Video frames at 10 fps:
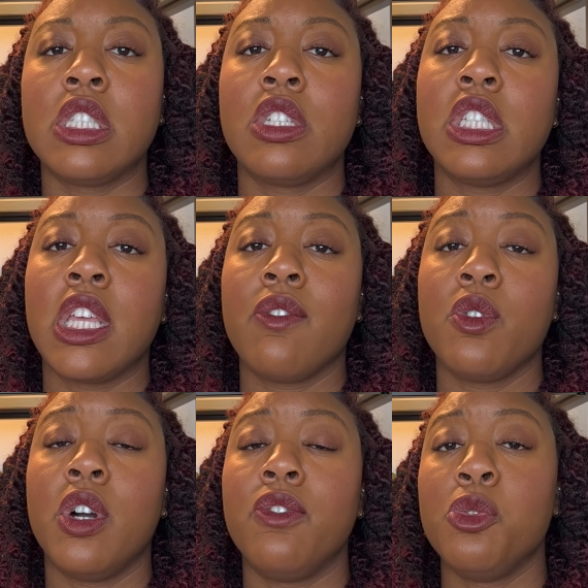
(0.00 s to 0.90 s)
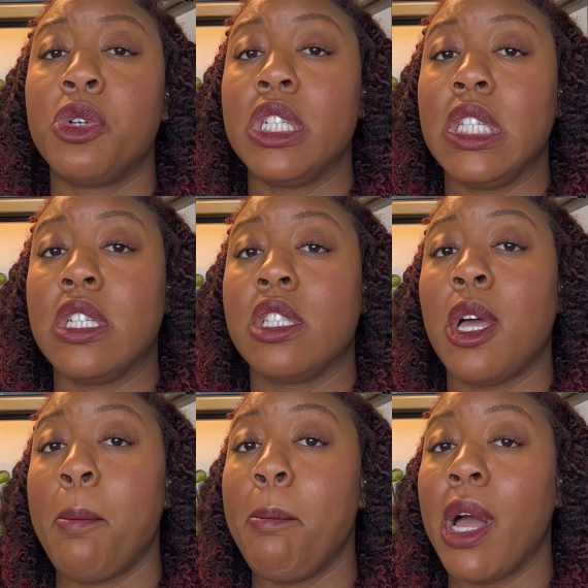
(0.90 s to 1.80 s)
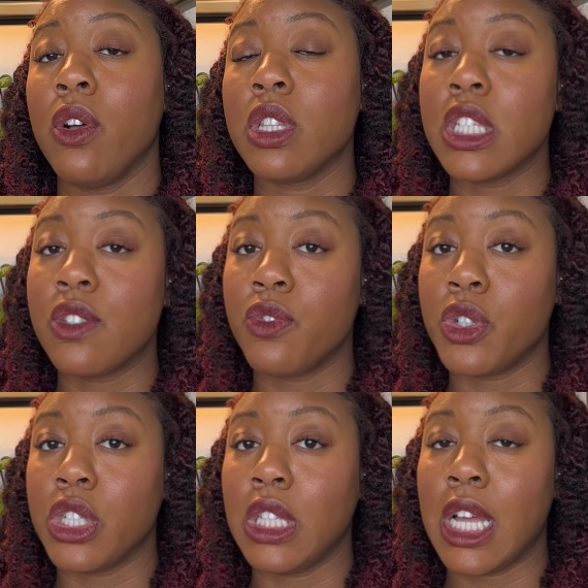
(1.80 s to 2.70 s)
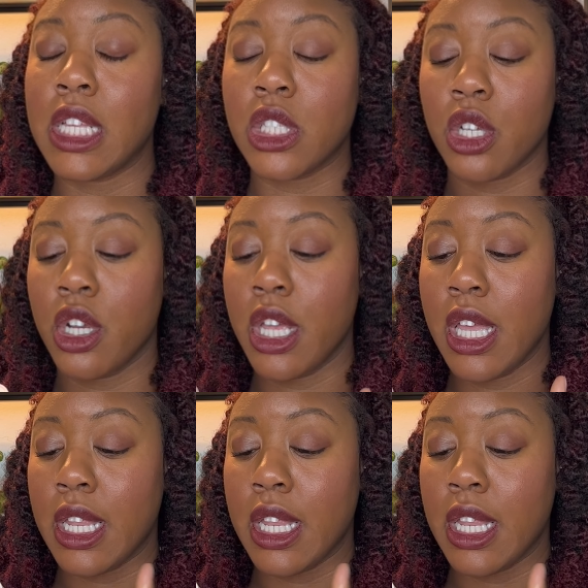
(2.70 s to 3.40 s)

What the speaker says: So to give you a few more details about this fertilizer, it